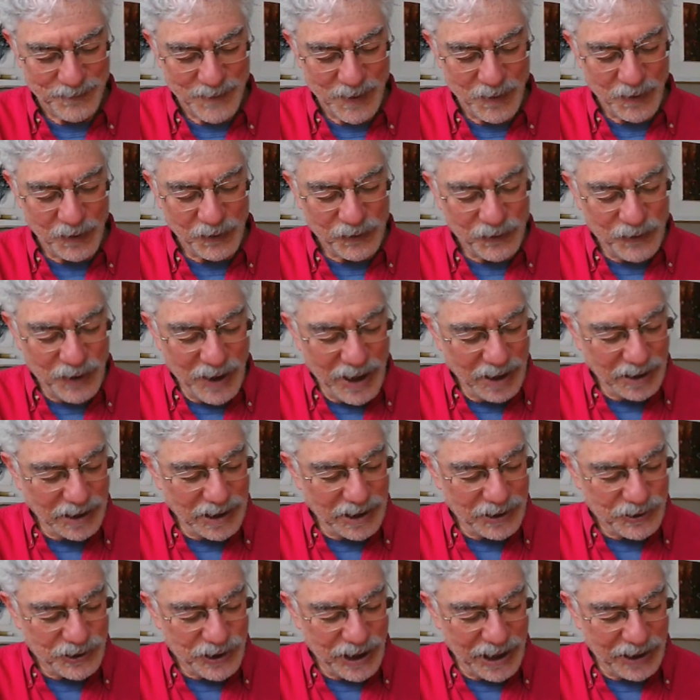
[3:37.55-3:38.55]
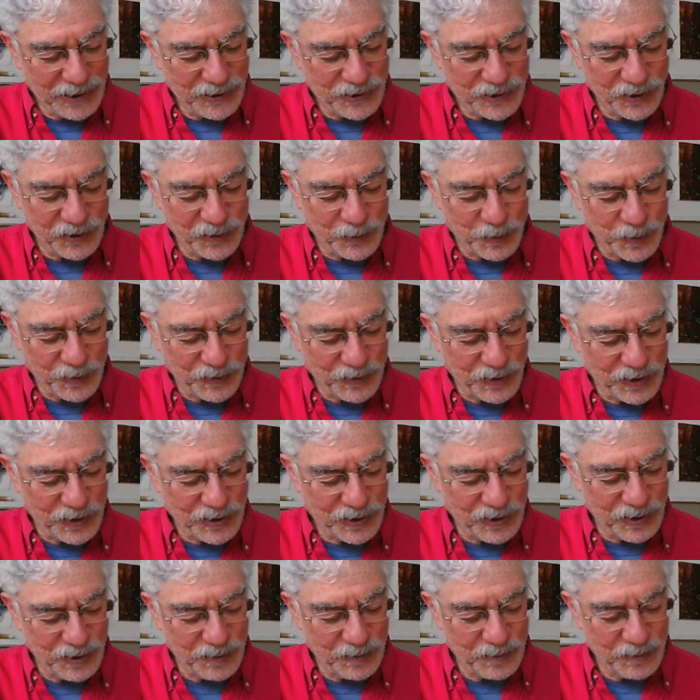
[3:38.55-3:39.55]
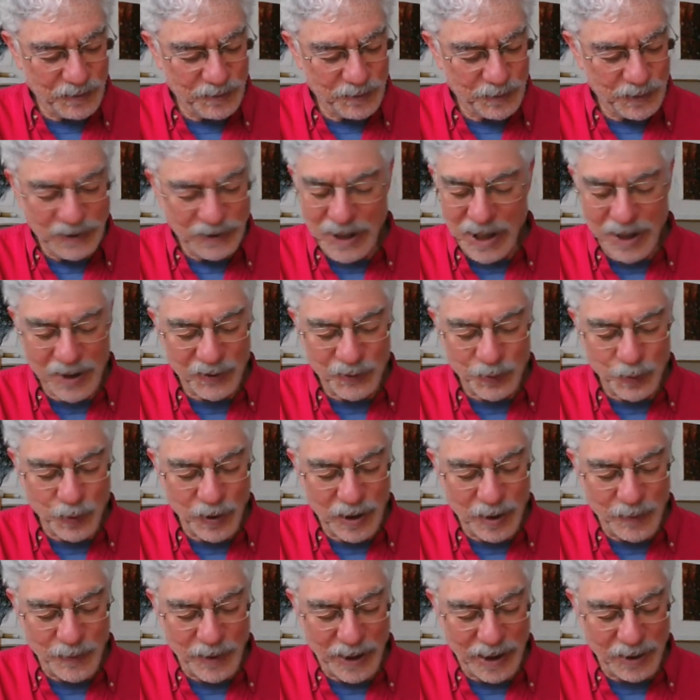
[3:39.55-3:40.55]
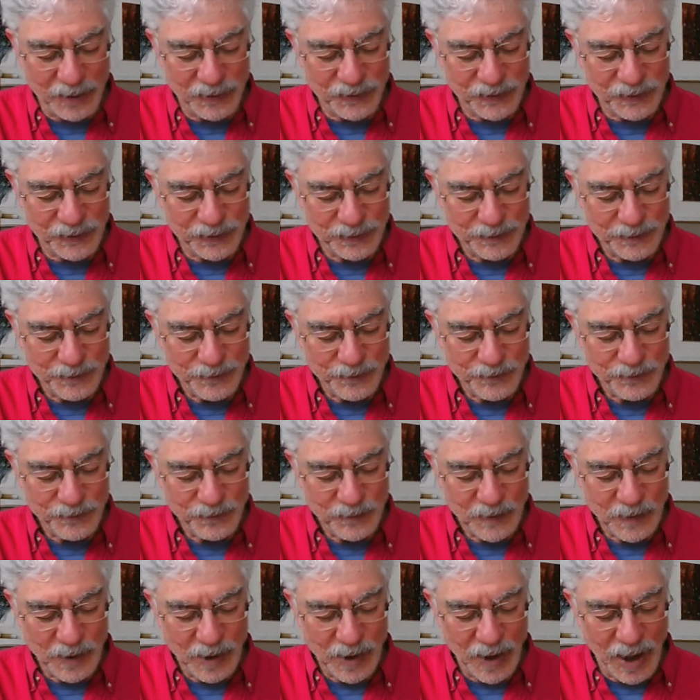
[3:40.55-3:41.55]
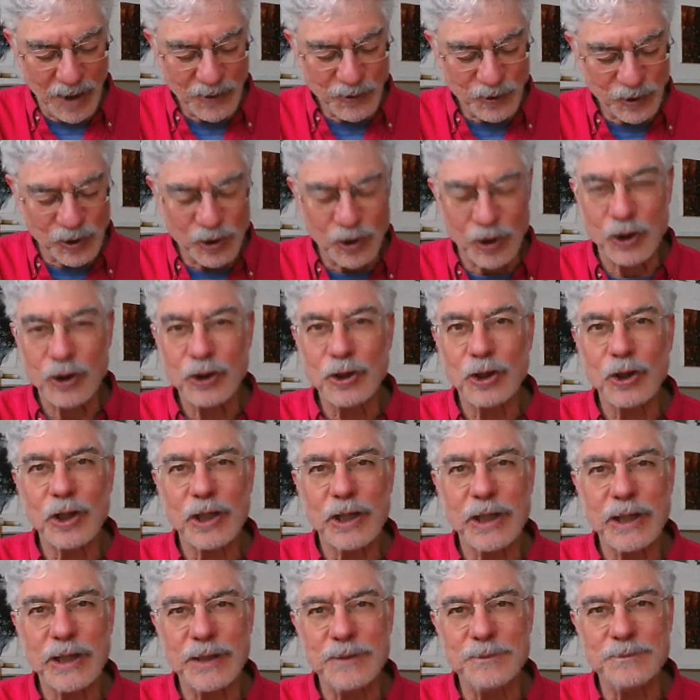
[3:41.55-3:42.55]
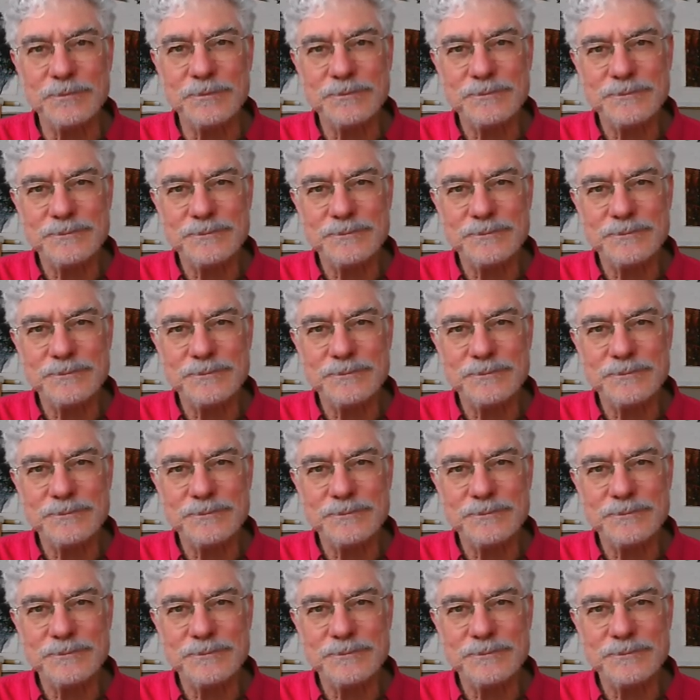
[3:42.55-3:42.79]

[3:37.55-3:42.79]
The snail had changed his position, but not his whereabouts. I took a good look at him.